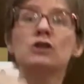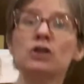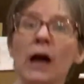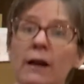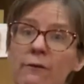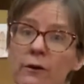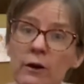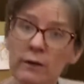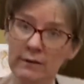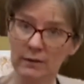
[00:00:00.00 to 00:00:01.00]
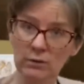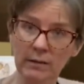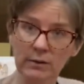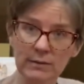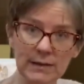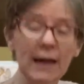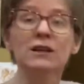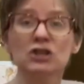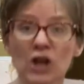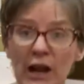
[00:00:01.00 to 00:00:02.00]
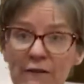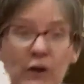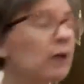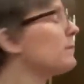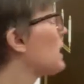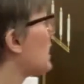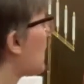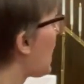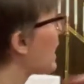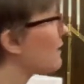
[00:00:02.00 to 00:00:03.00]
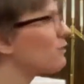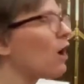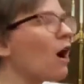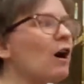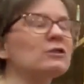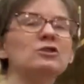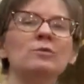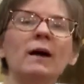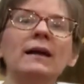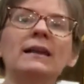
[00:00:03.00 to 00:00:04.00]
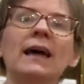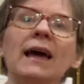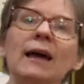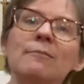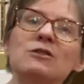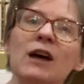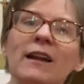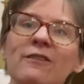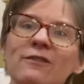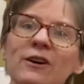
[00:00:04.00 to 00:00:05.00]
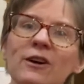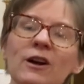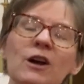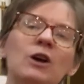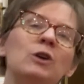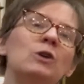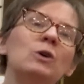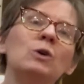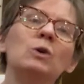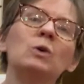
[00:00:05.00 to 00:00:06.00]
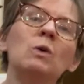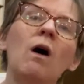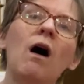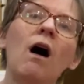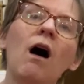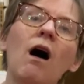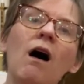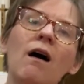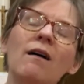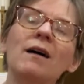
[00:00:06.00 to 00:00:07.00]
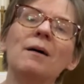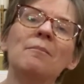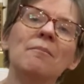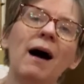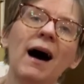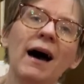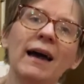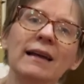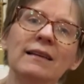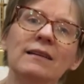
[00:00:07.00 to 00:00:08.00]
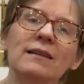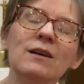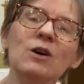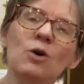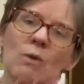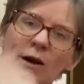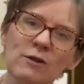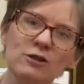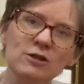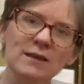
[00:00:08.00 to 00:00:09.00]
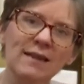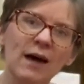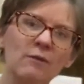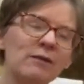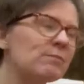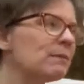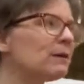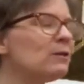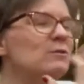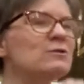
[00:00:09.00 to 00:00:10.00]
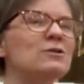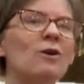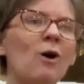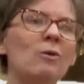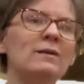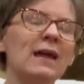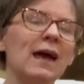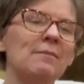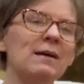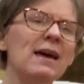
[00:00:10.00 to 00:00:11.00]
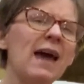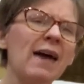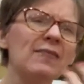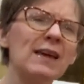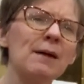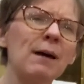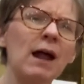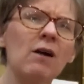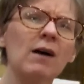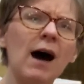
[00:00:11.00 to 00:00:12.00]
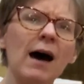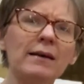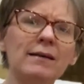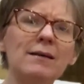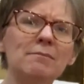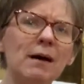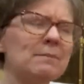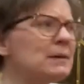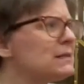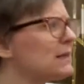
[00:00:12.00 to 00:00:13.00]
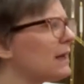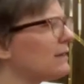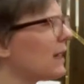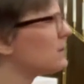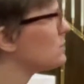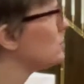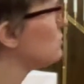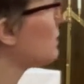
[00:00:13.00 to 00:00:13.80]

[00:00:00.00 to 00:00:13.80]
Jennifer. That's what mine would say, Jennifer. I have called you by name, Jennifer. You are mine. Why don't you say that with me, but use your own name and think about how God might be saying that to you